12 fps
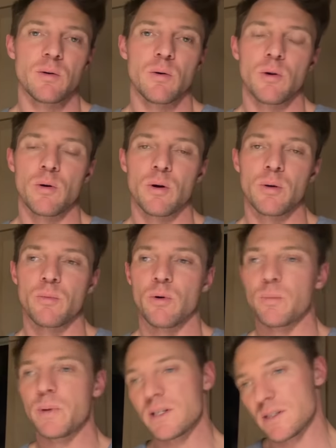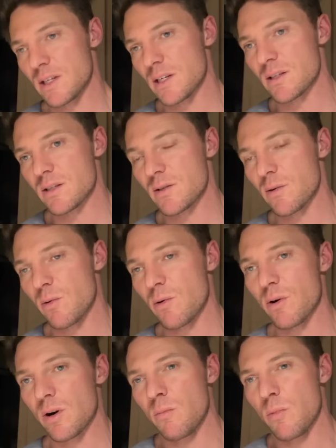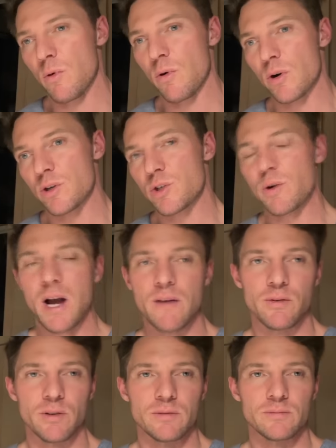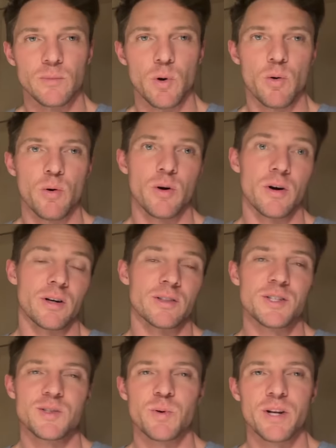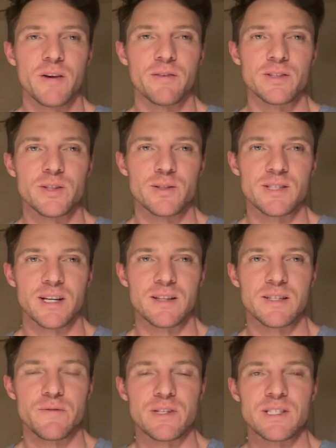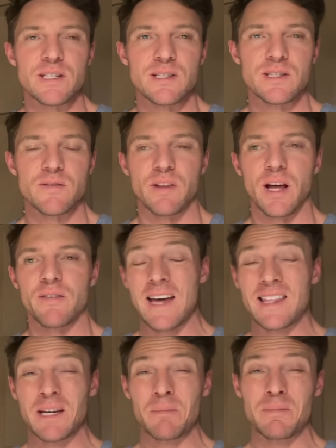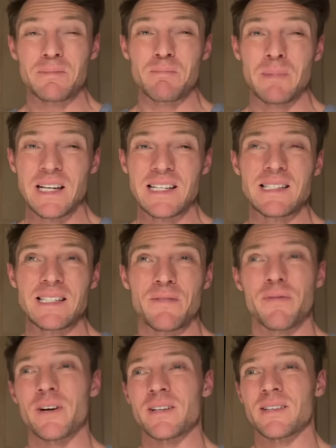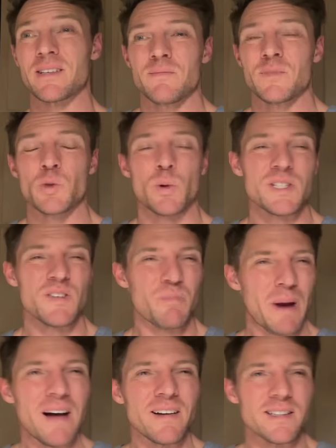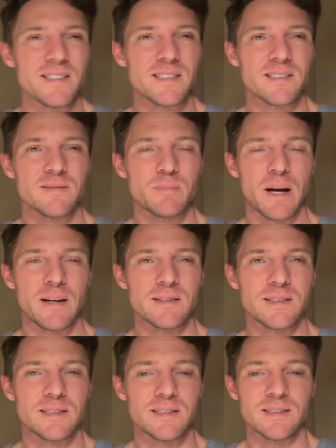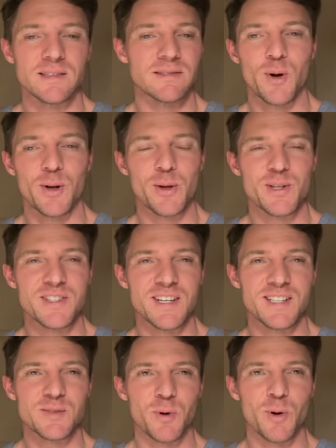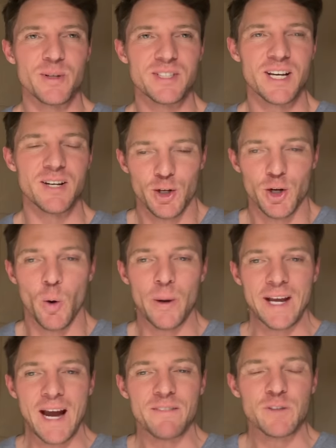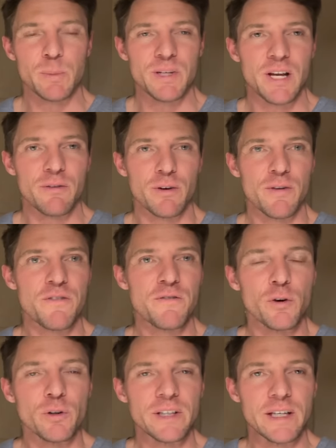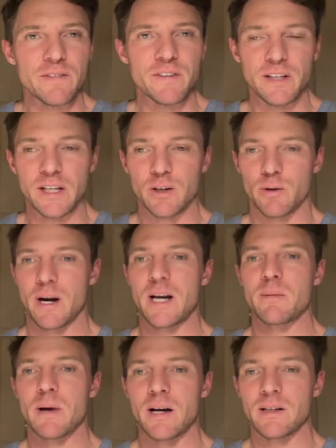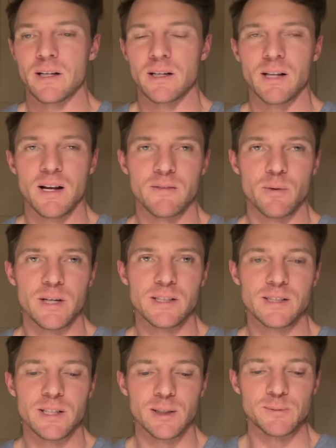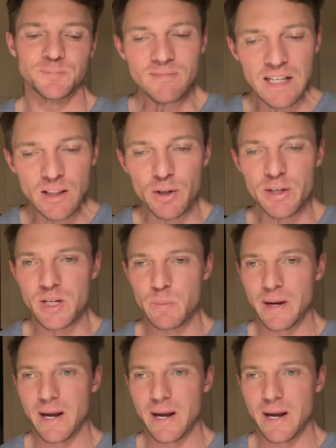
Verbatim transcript: or more business or more travel or just whatever. So it's like different seasons of life, I think mean different sorts of balance. Balance is one of those things we're always kind of going after, but never fully feeling great about in a lot of ways. So learning to be